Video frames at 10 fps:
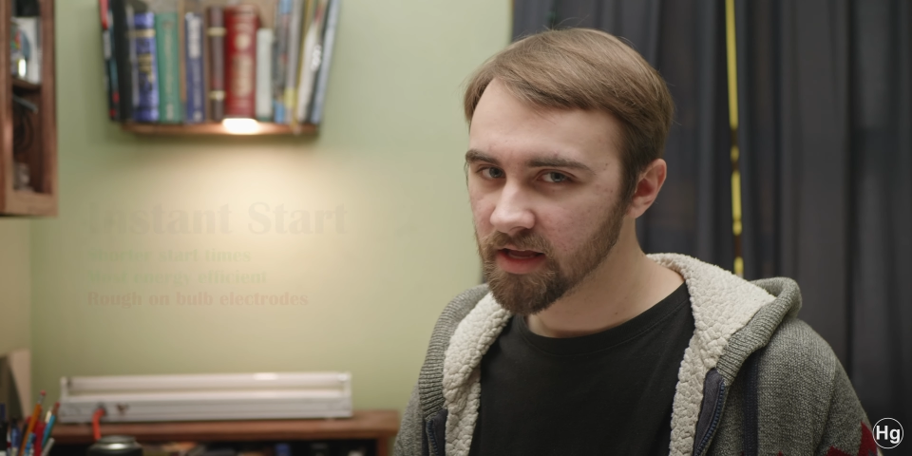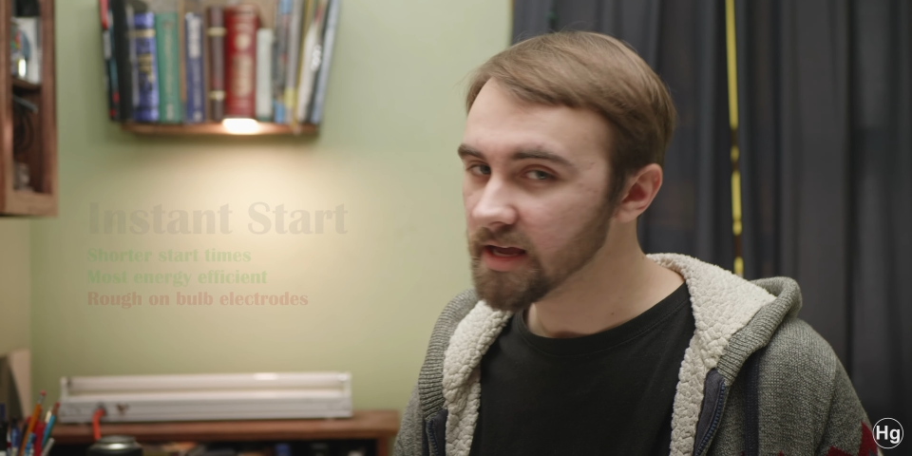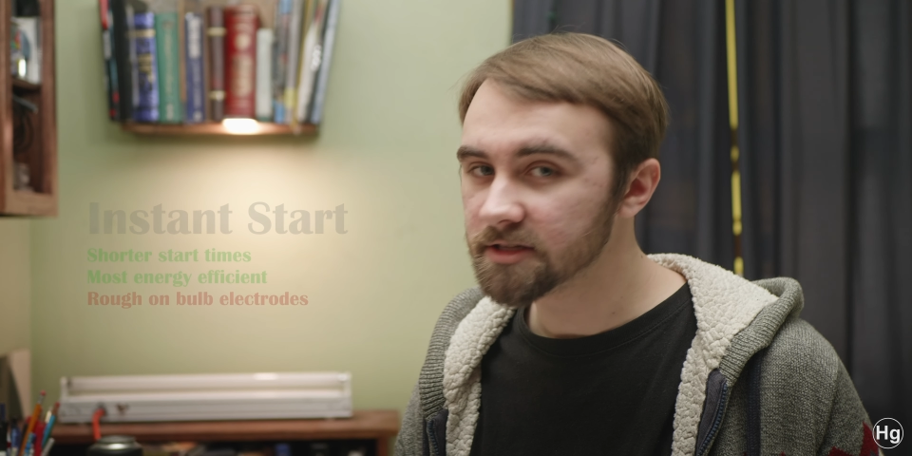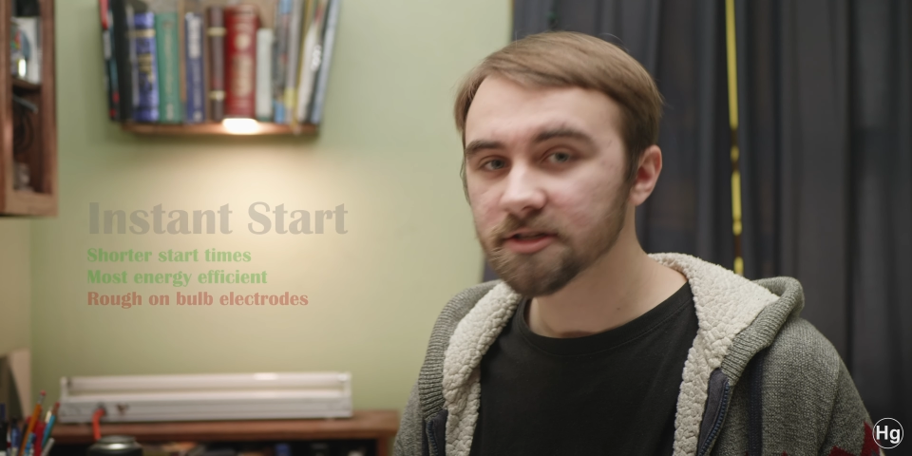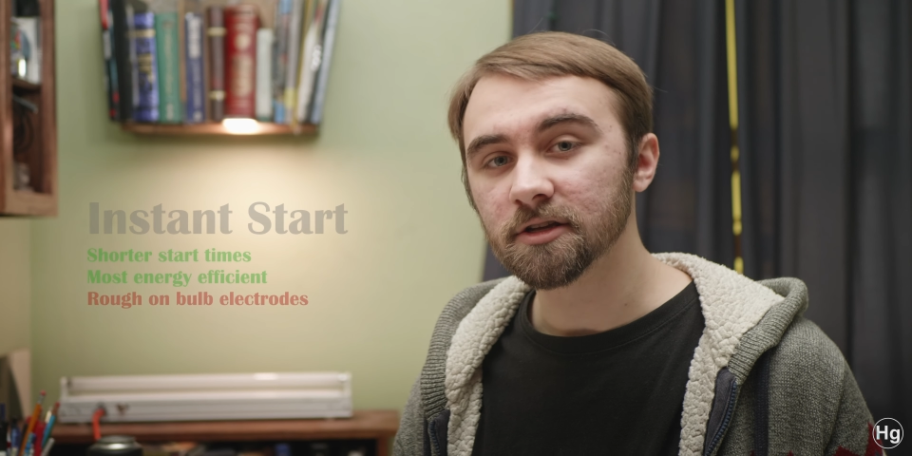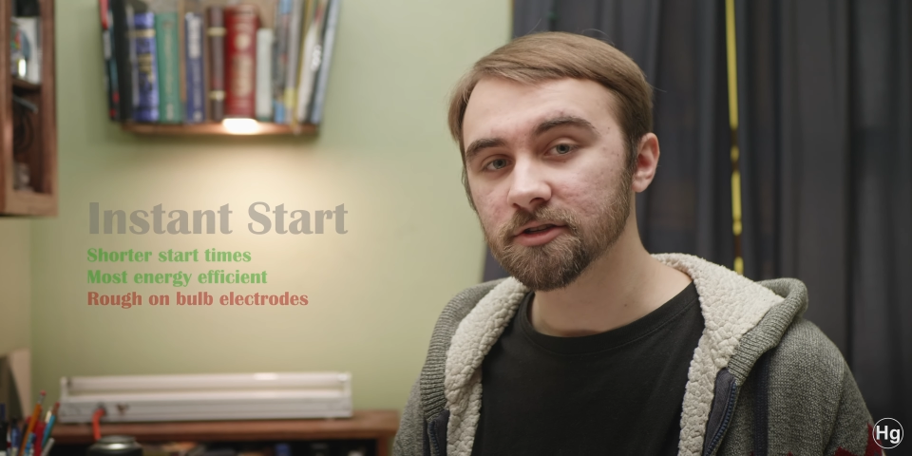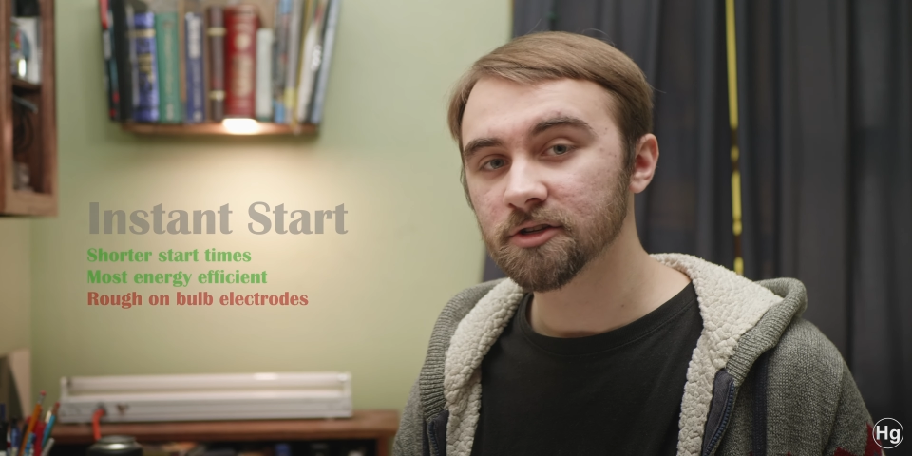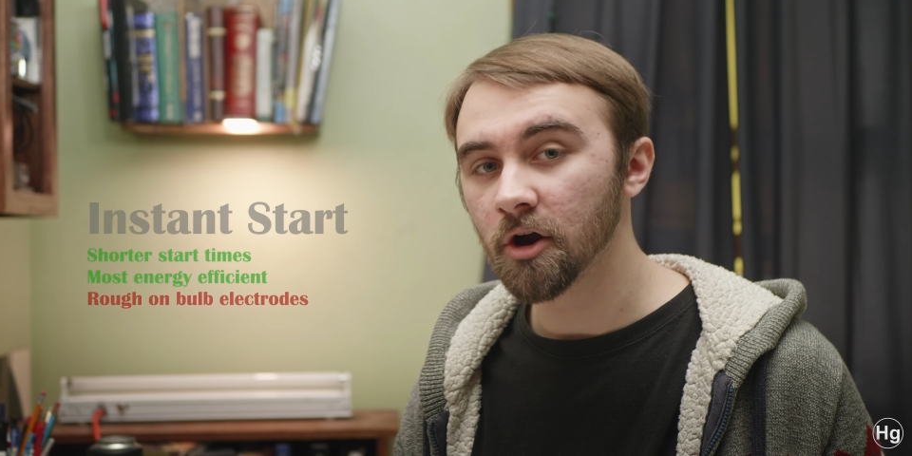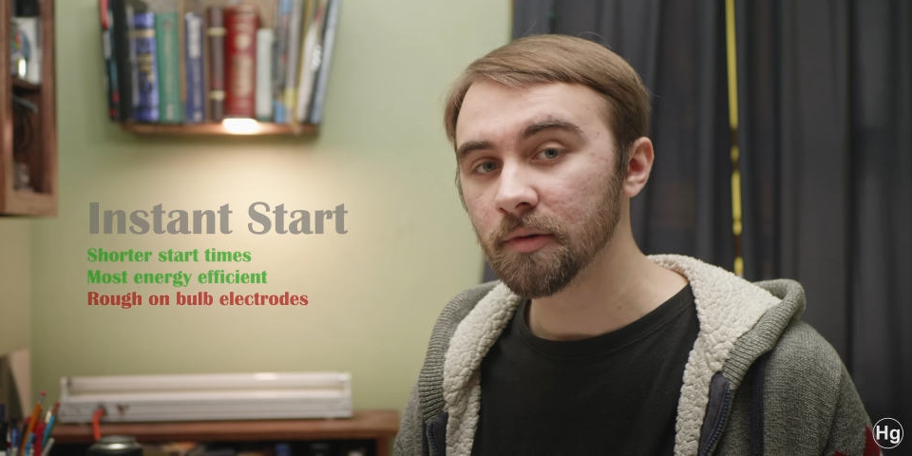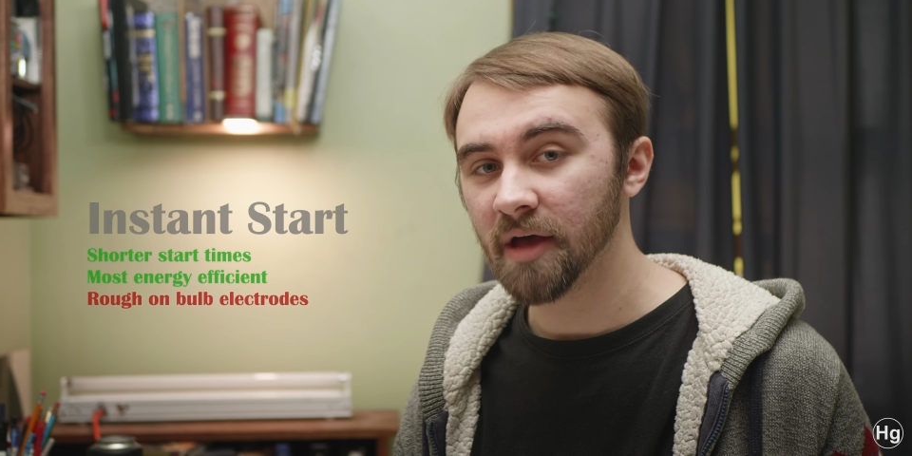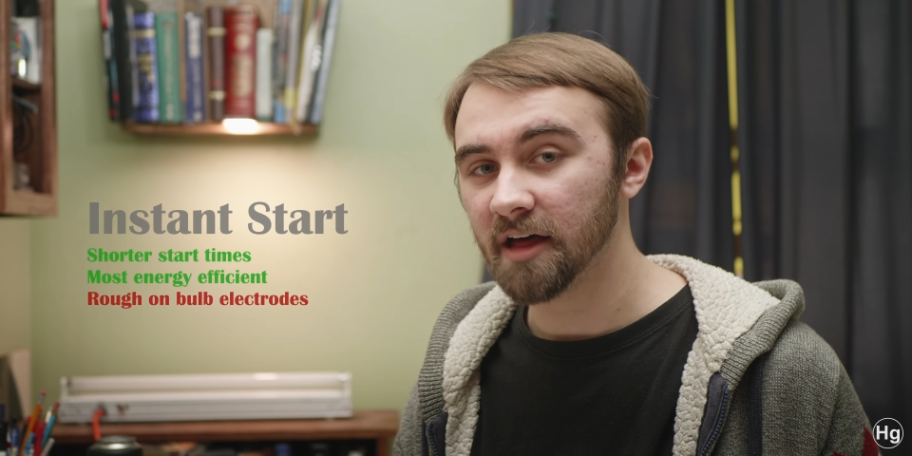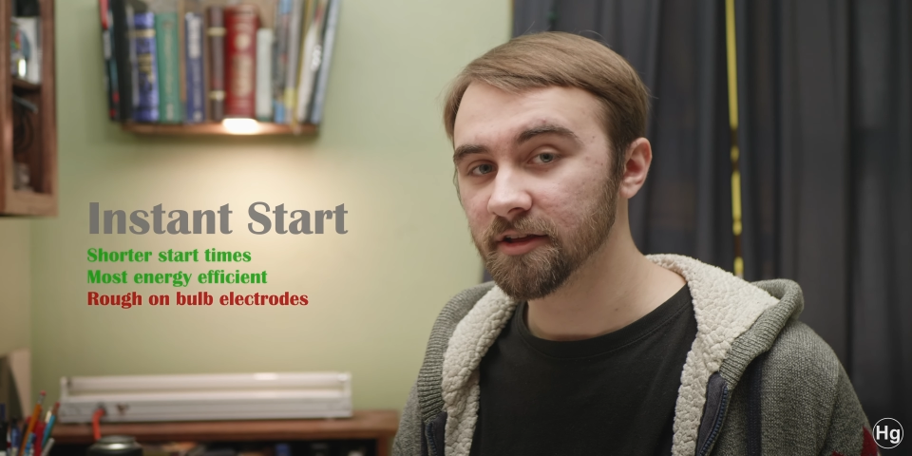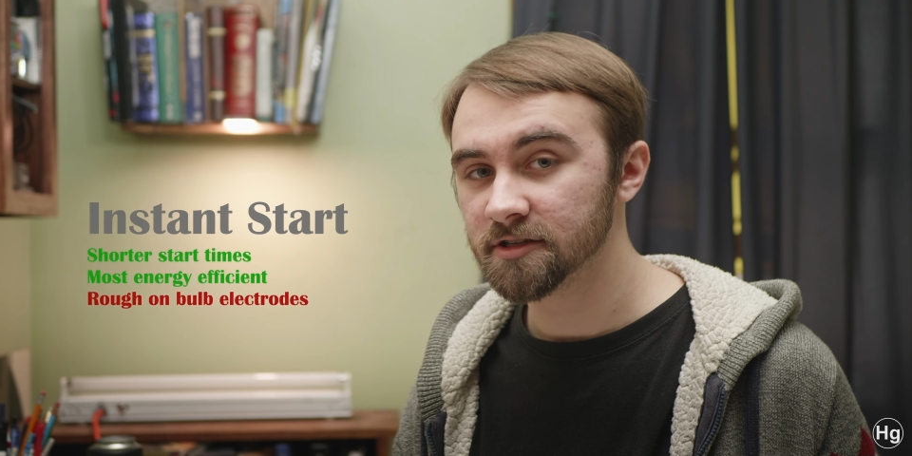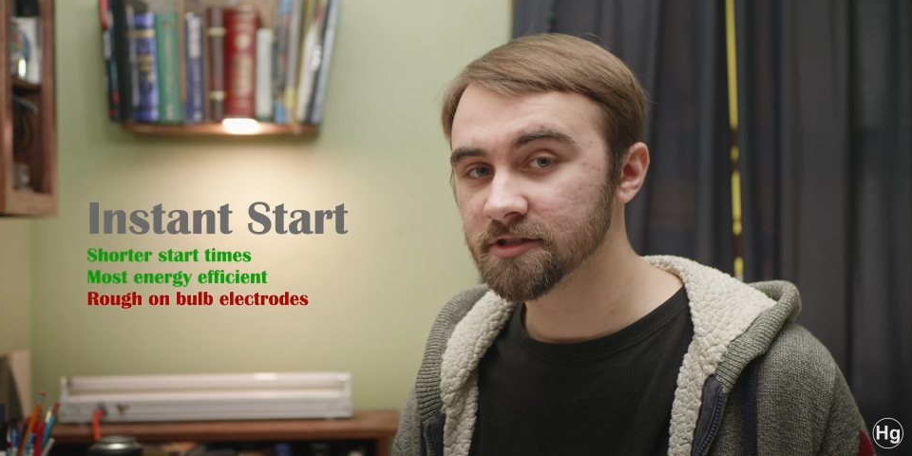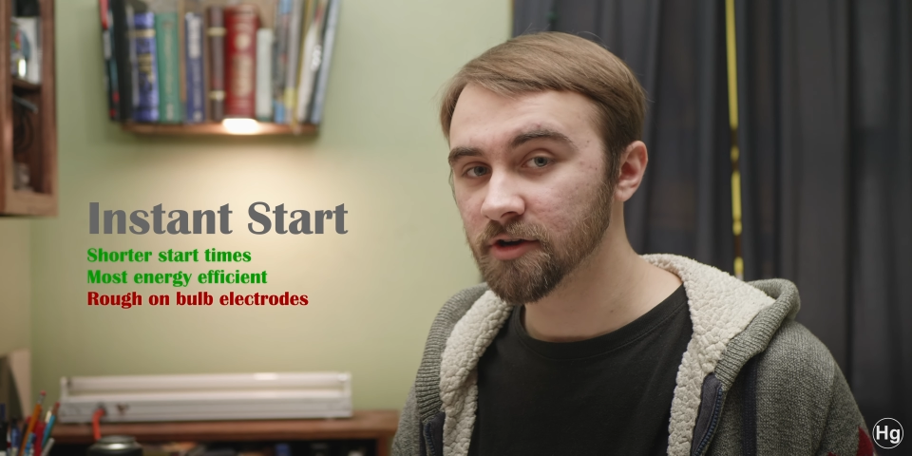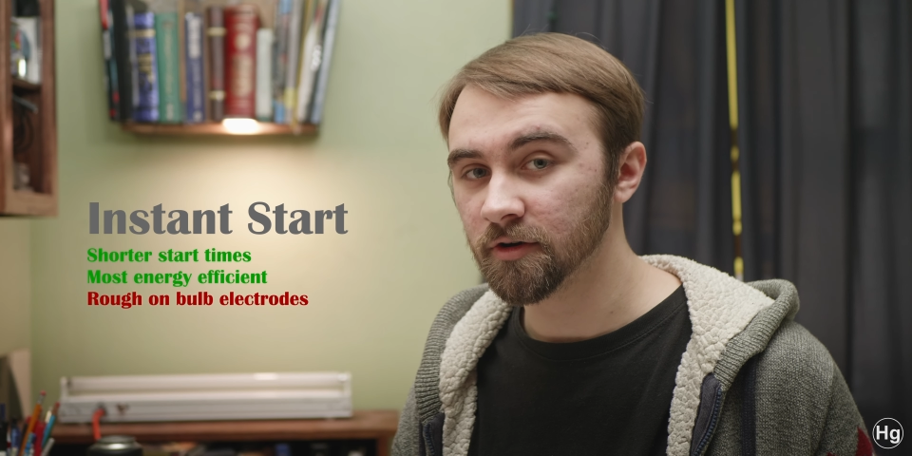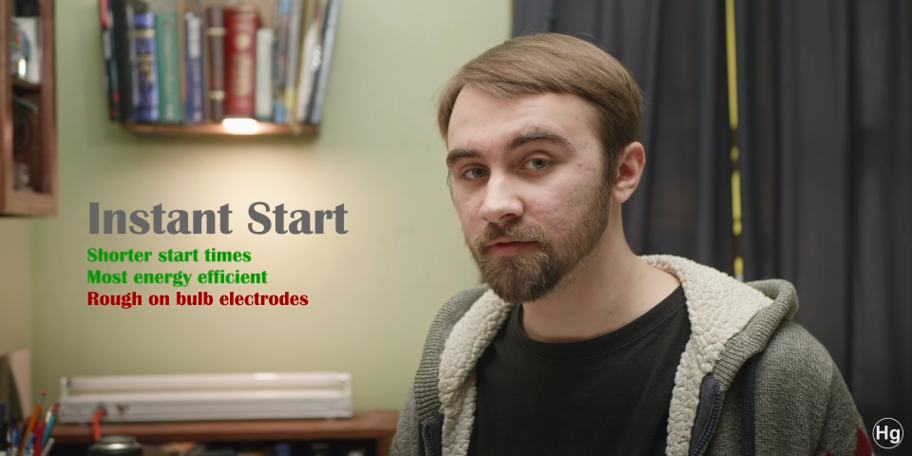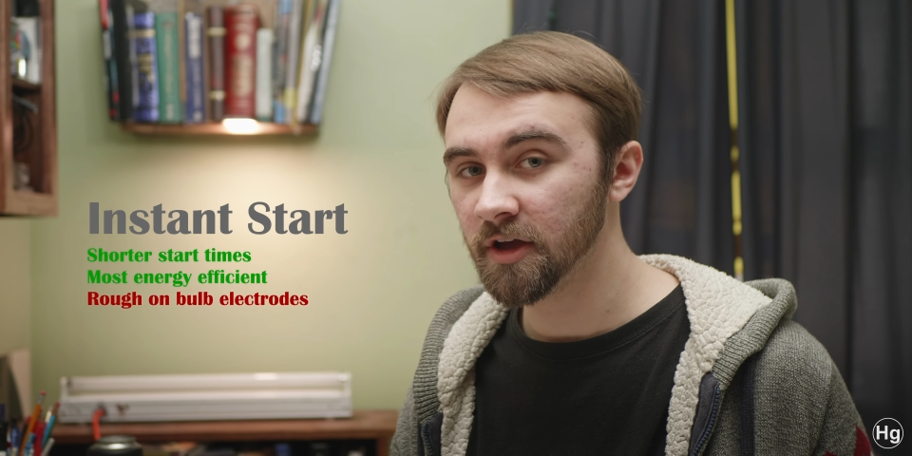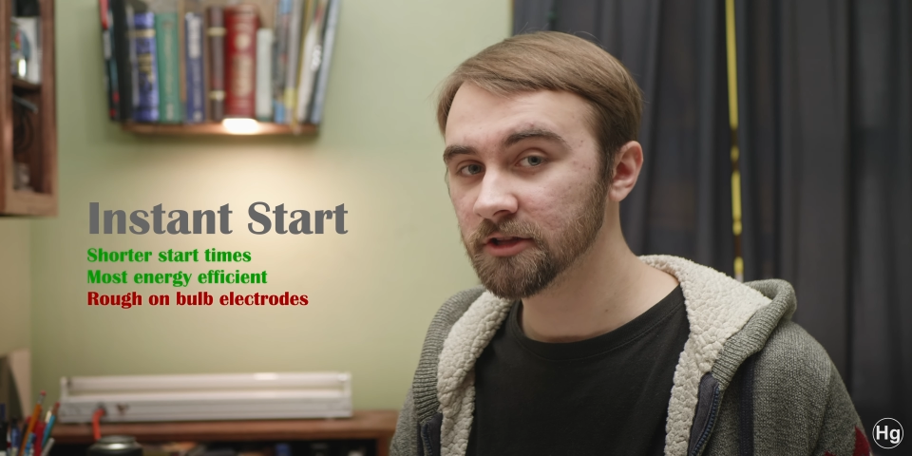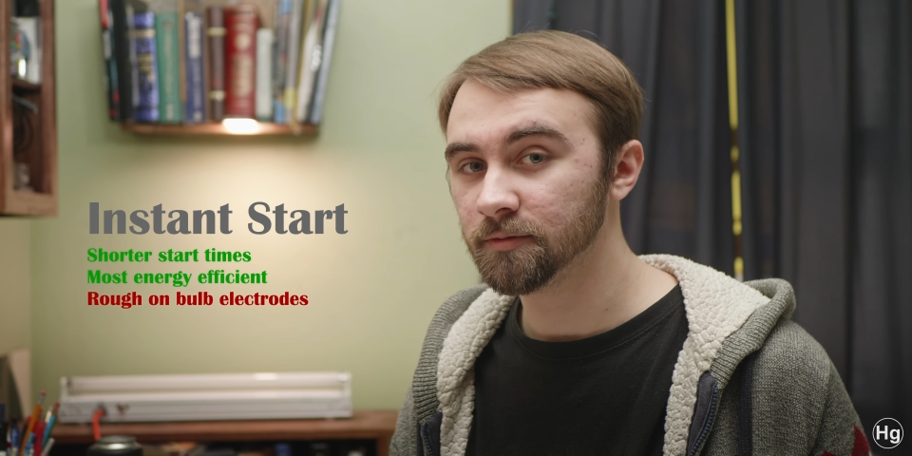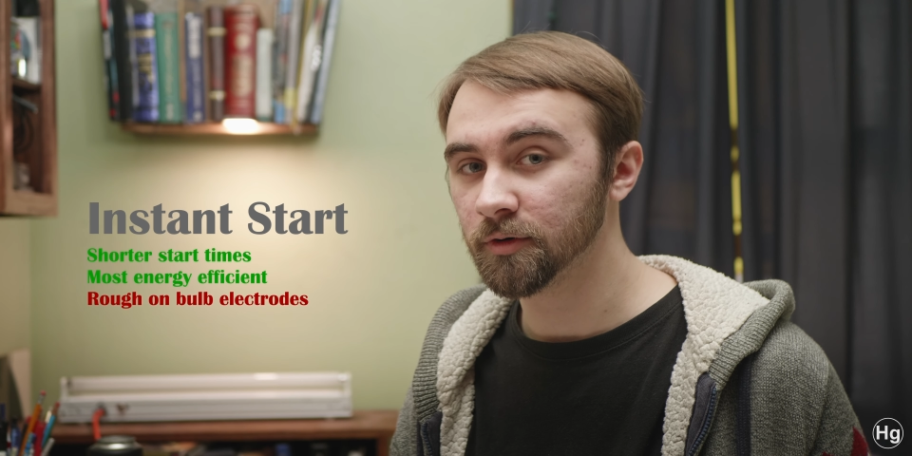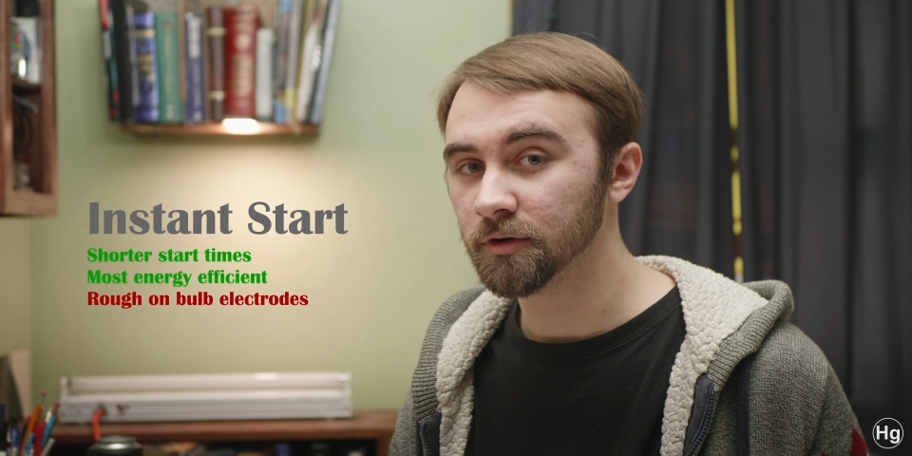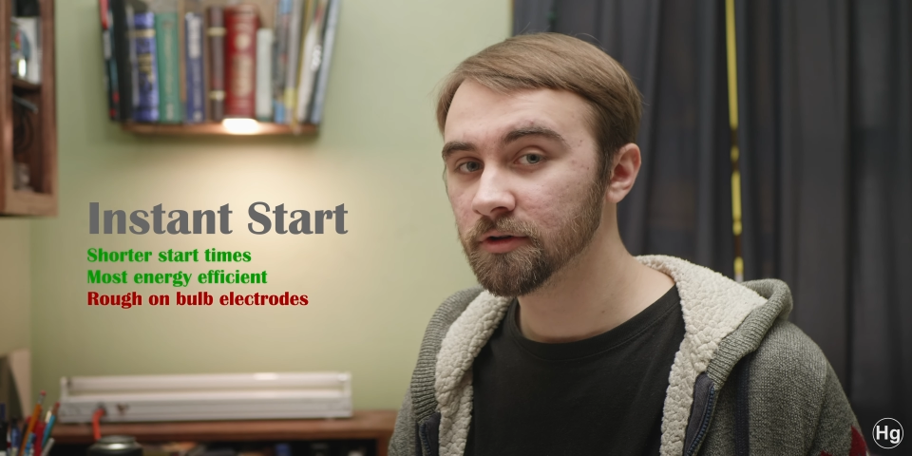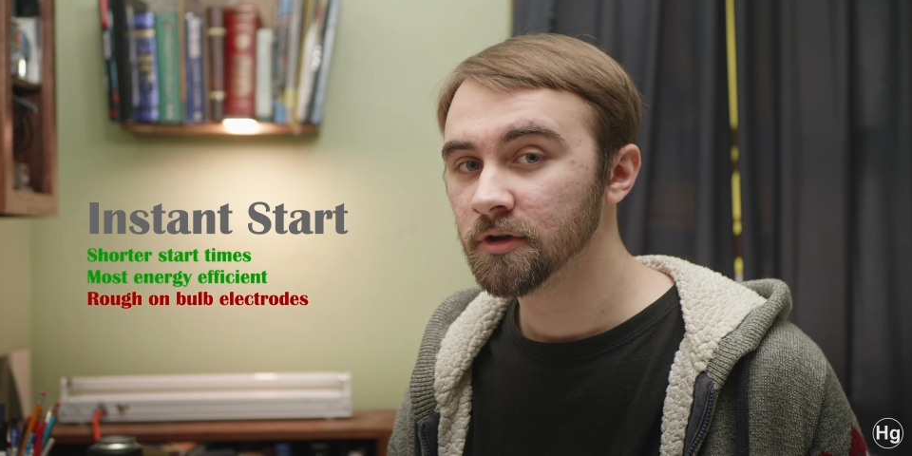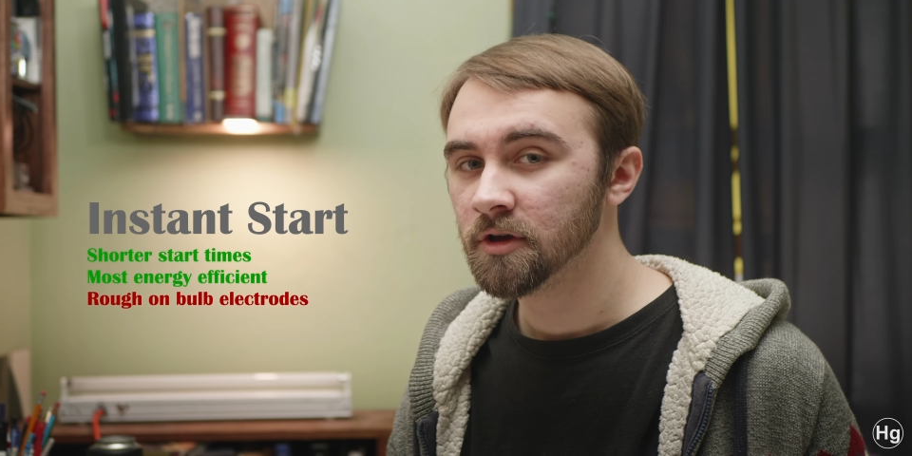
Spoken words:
Instant start ballasts are available,